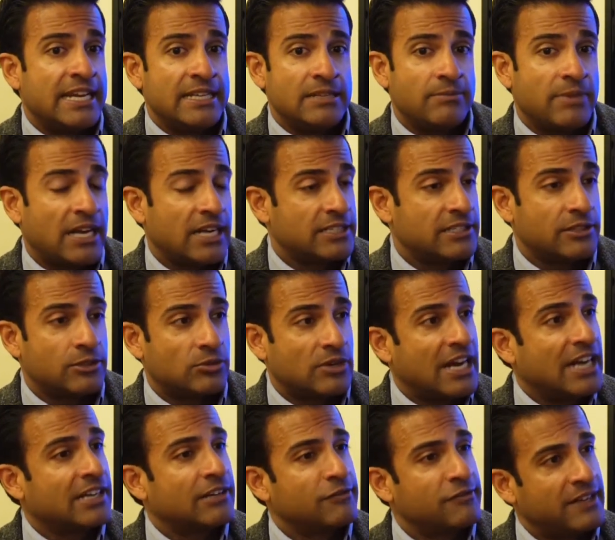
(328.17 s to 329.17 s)
Dating back to the
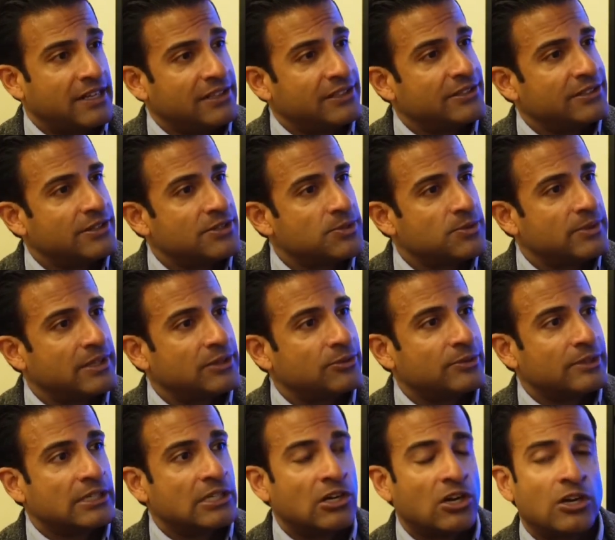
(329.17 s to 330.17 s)
Rockefellers with
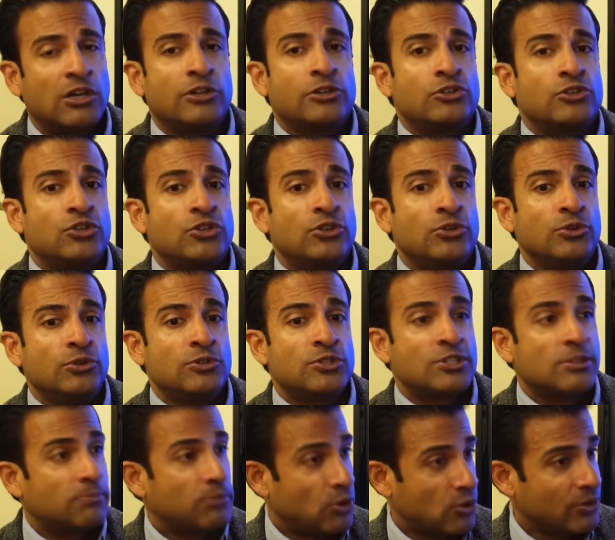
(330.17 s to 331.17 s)
regard to
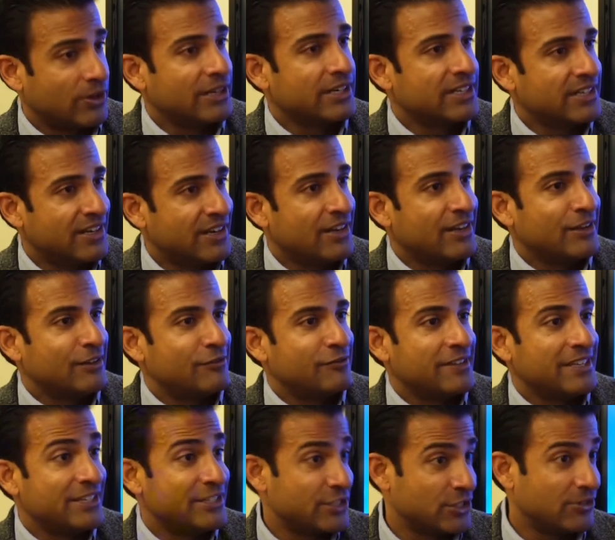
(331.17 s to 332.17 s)
support
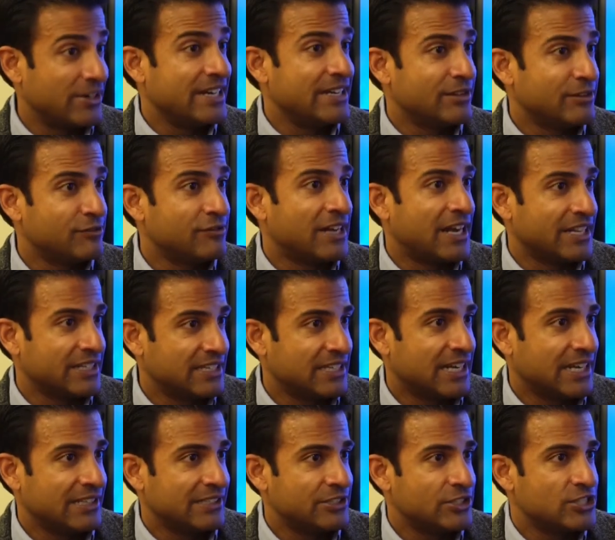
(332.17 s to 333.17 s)
of integrative
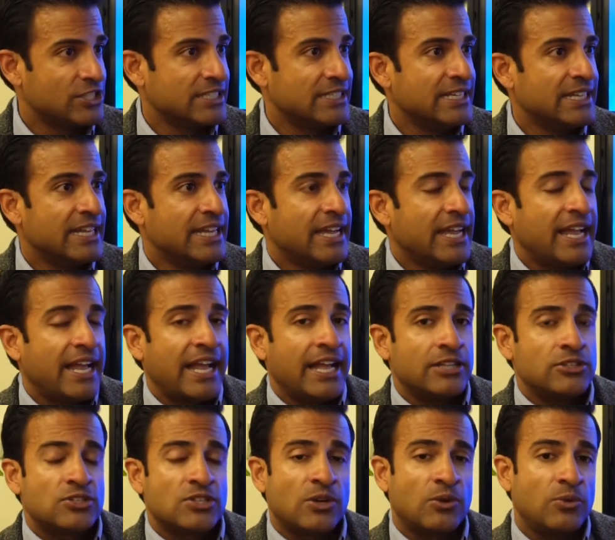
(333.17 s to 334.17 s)
oncology.
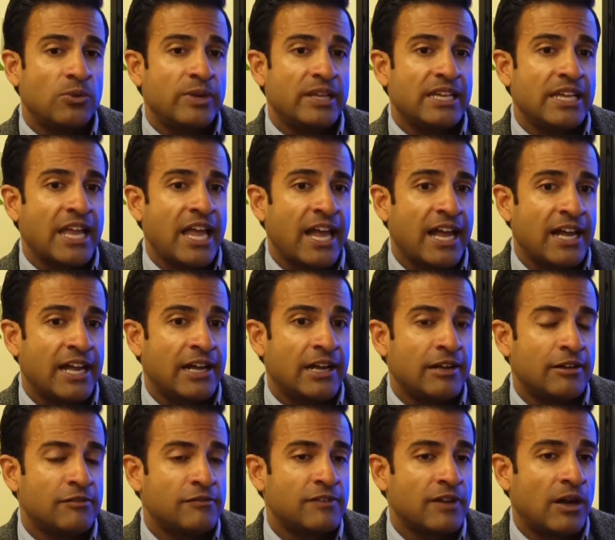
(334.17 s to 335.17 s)
And so we
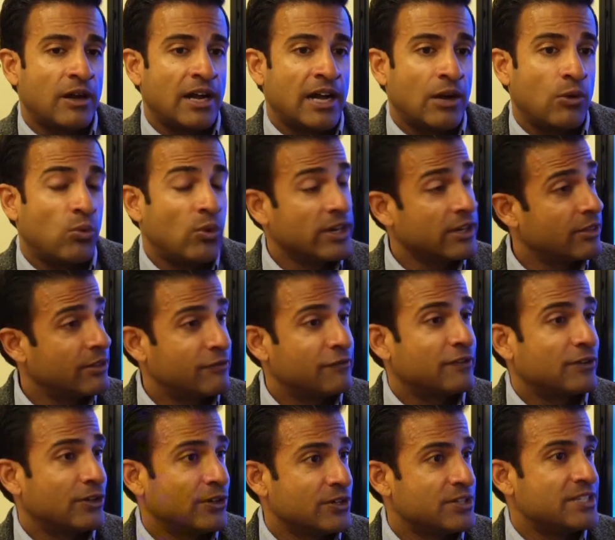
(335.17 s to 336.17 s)
have one of the
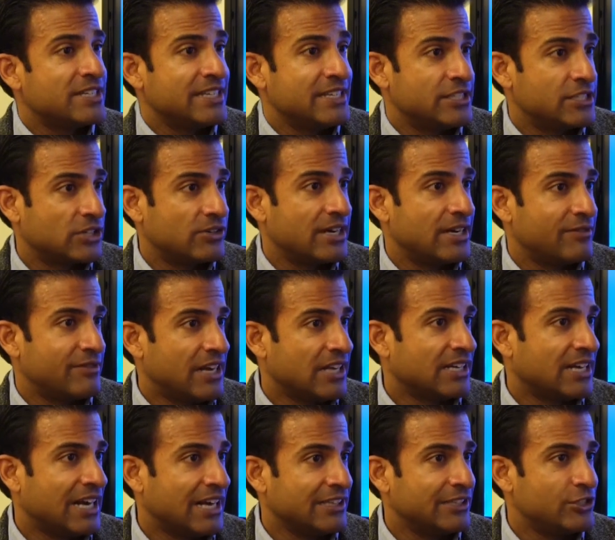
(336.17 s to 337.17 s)
first integrative
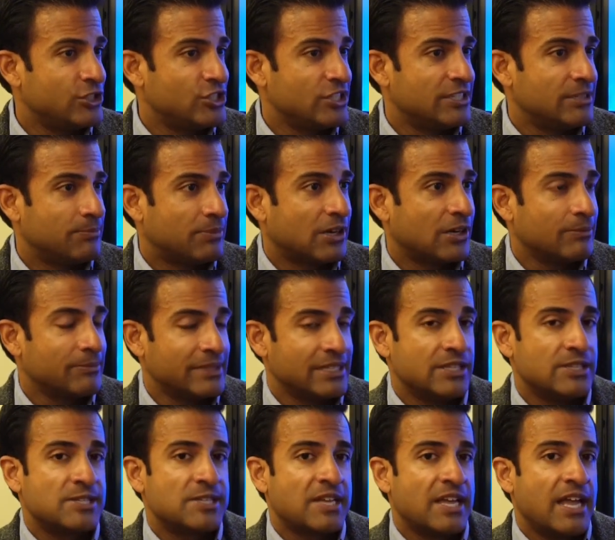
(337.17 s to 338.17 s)
oncology
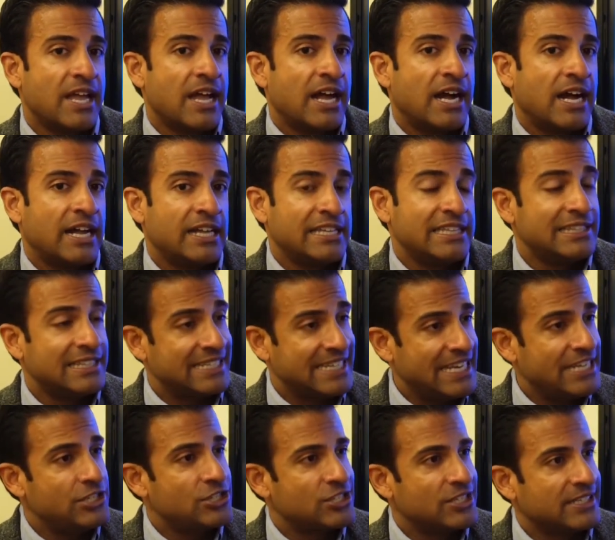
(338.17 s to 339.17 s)
departments in the
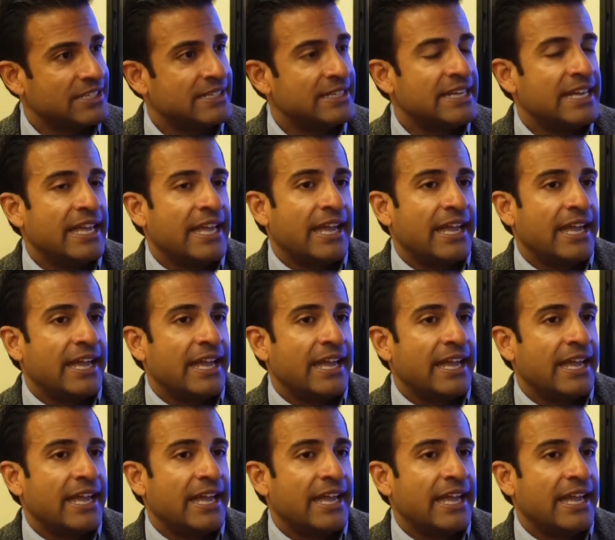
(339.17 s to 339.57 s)
nation.